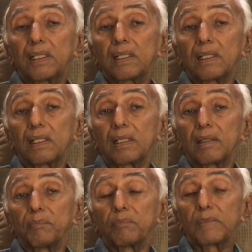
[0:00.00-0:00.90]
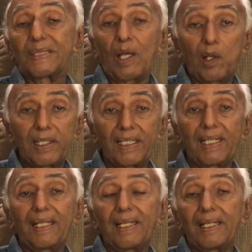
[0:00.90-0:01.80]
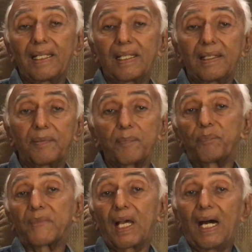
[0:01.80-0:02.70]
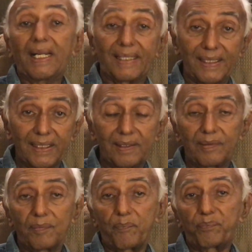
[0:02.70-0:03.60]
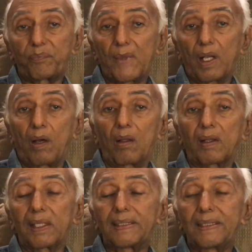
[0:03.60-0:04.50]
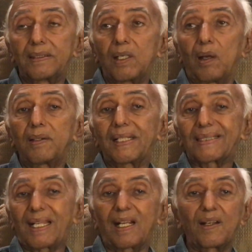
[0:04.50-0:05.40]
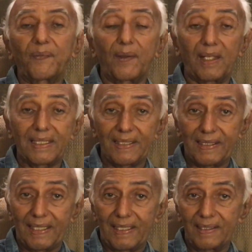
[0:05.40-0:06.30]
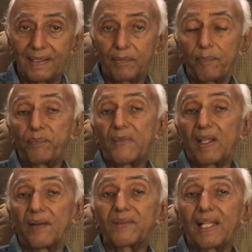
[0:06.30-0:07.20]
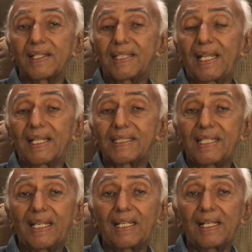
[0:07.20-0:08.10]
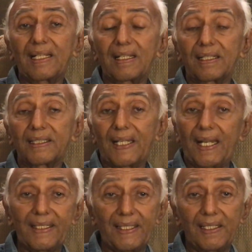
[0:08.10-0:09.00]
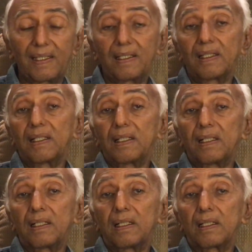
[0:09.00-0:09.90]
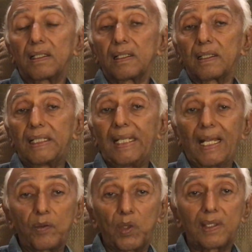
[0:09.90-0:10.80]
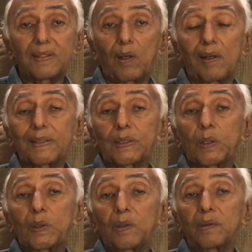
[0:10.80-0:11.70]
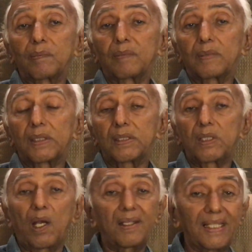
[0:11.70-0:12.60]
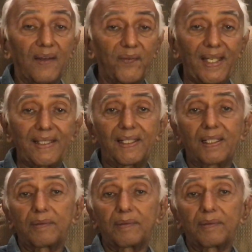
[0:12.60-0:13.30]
join the hunt or join the struggle for existence. If there is an external threat, the young ones also join the fight.